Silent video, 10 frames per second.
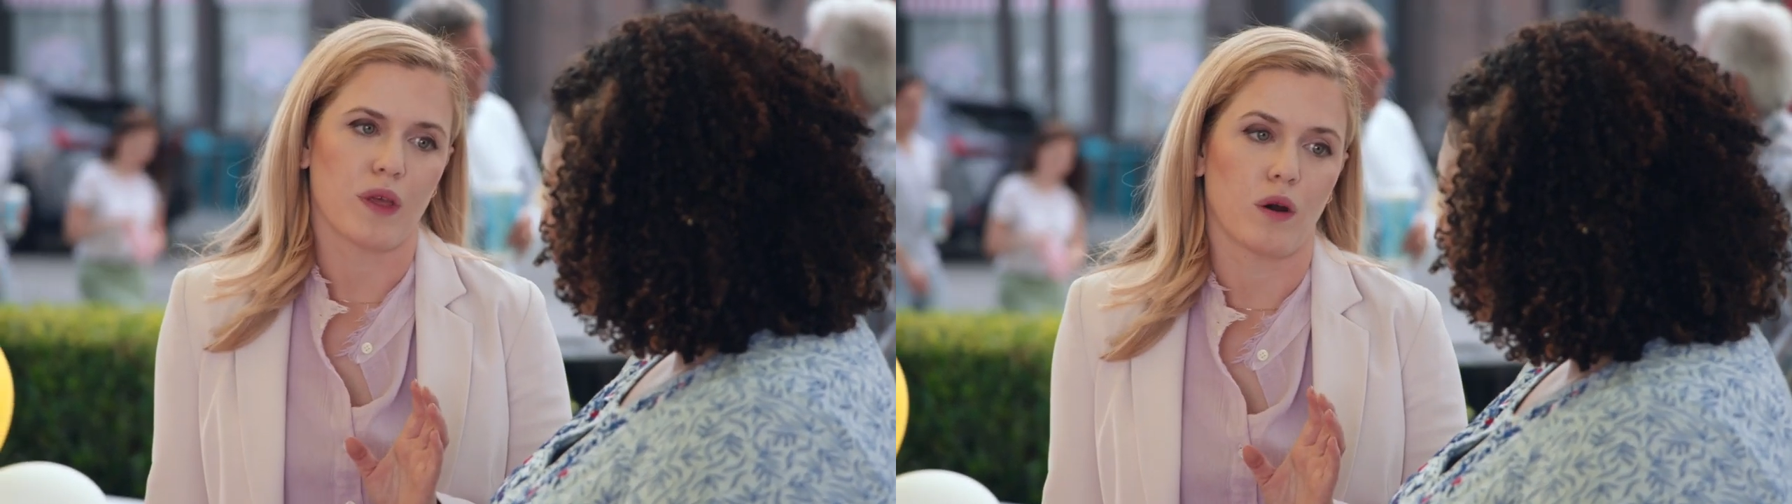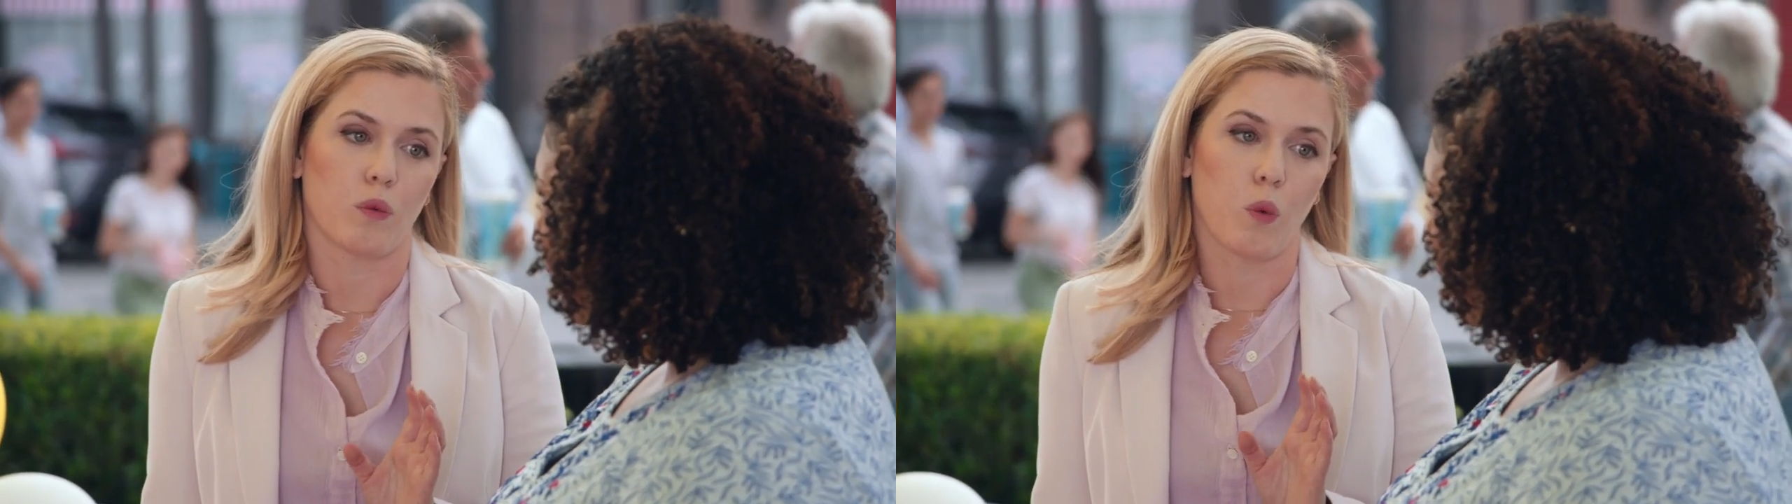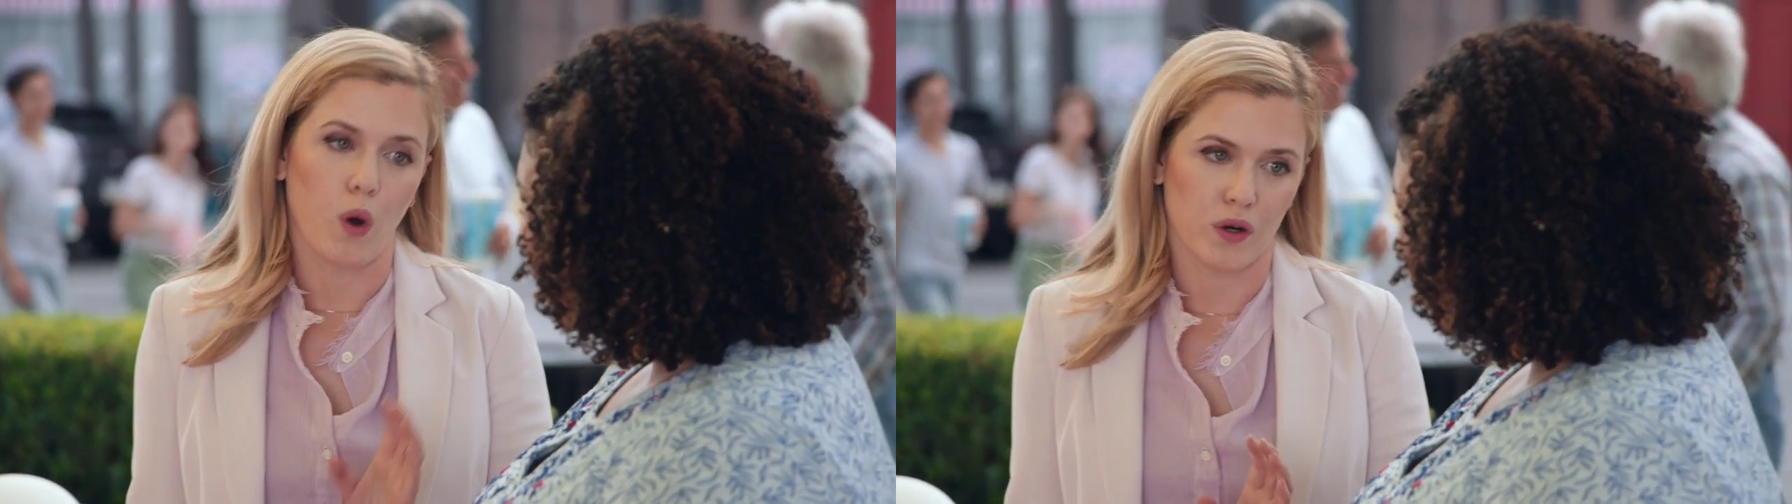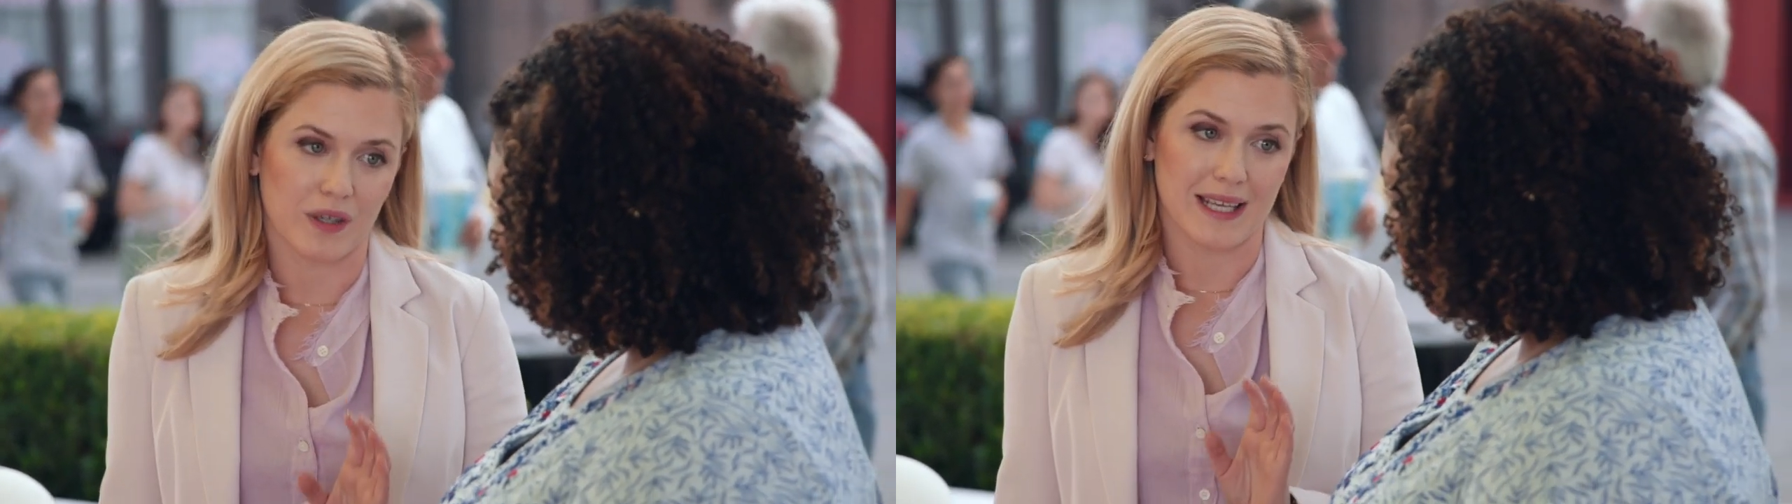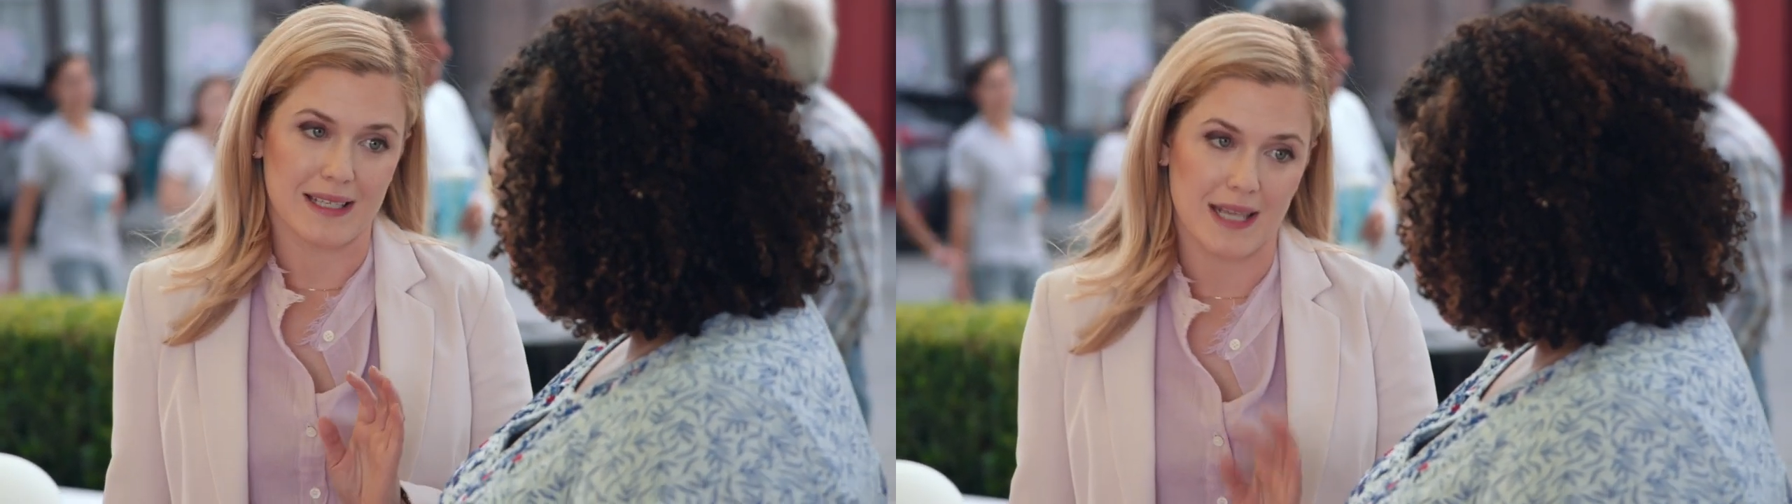that our water
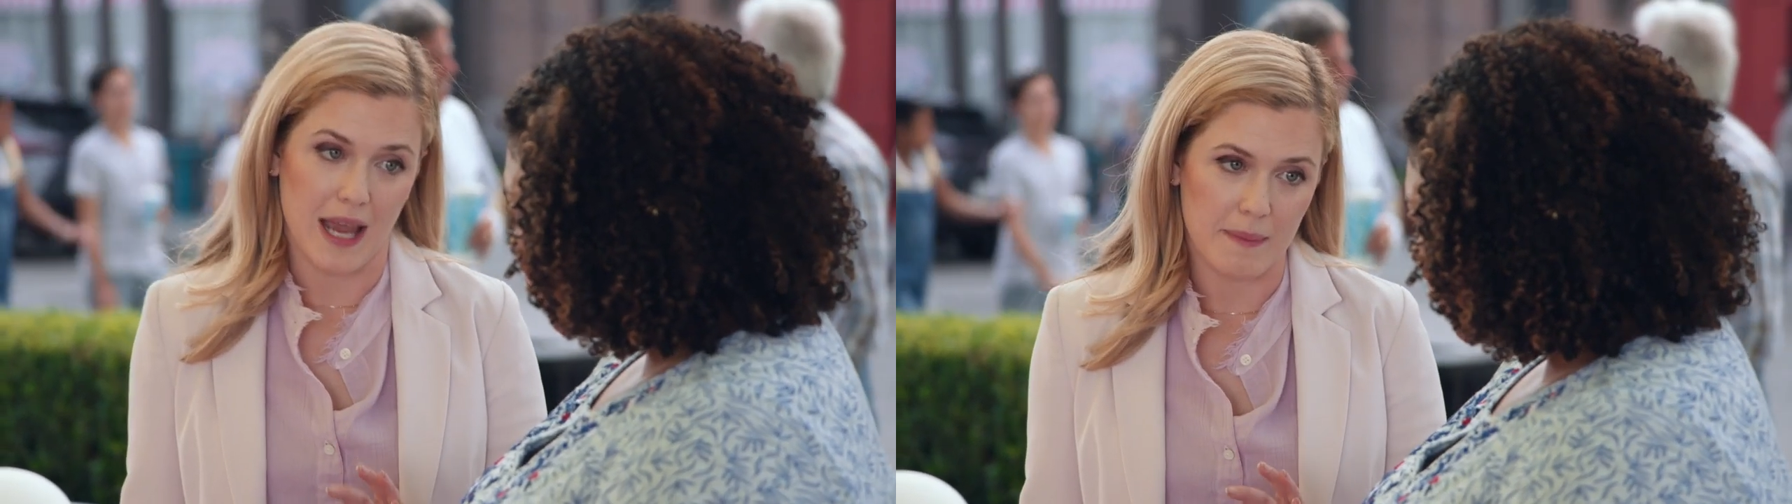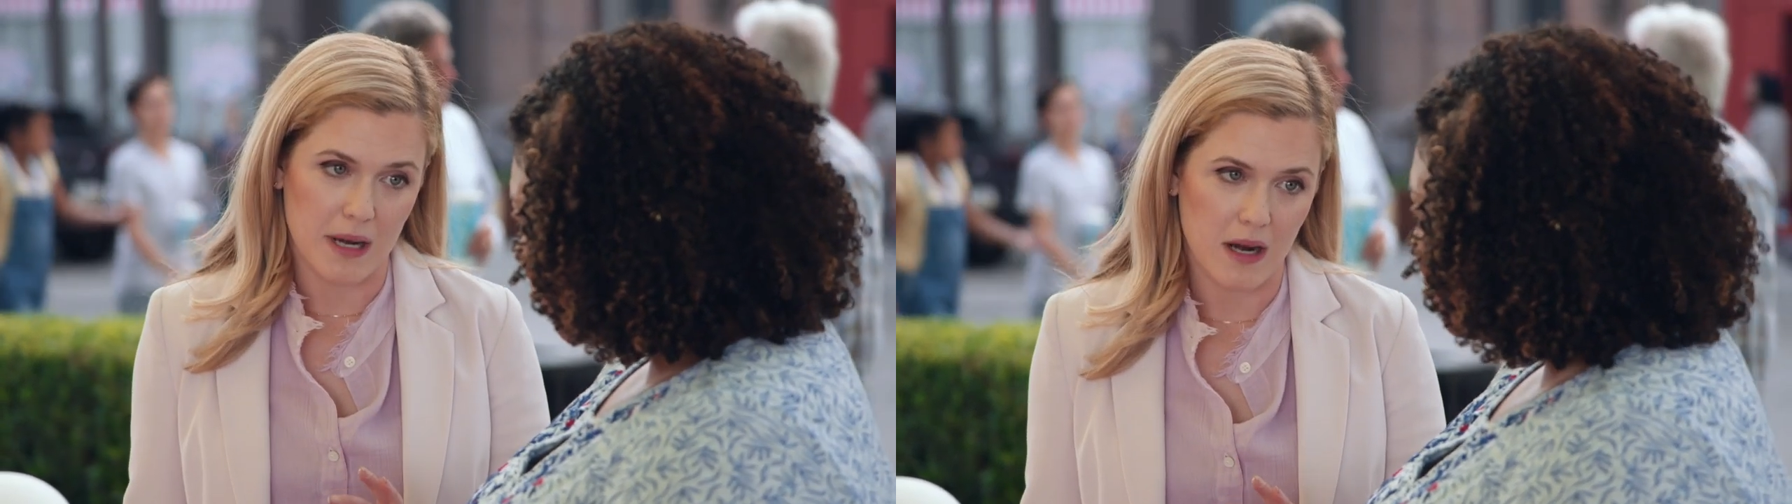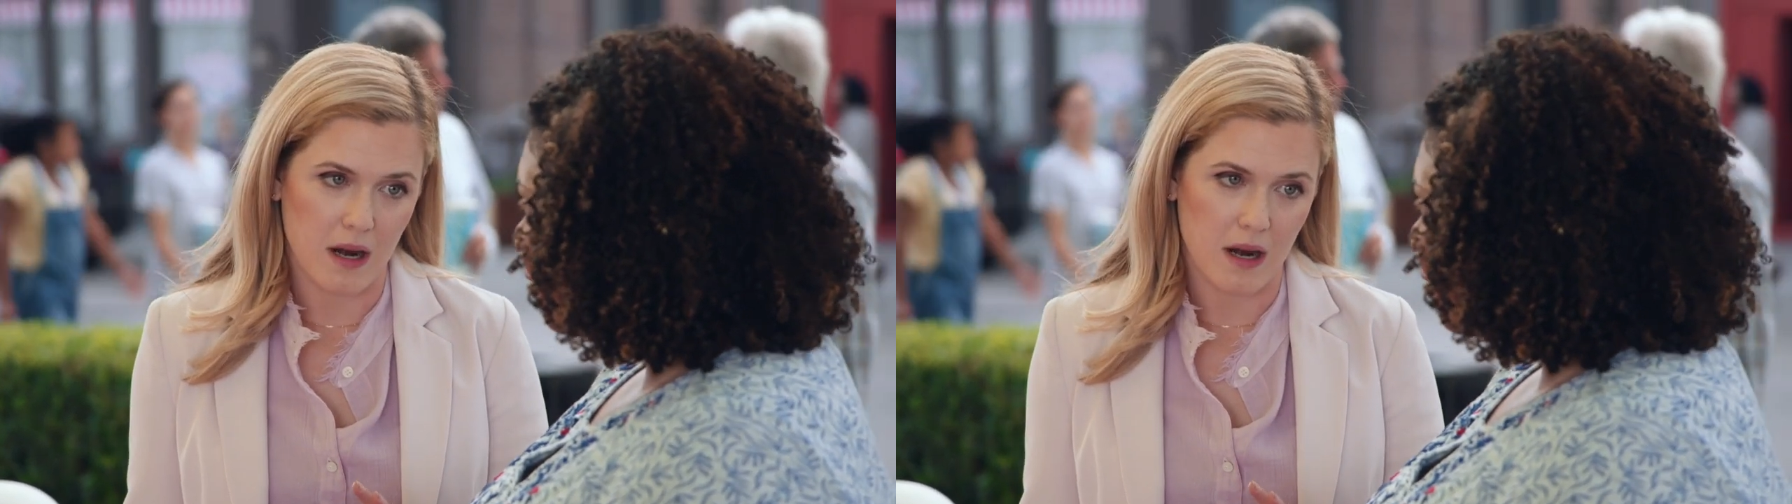contaminant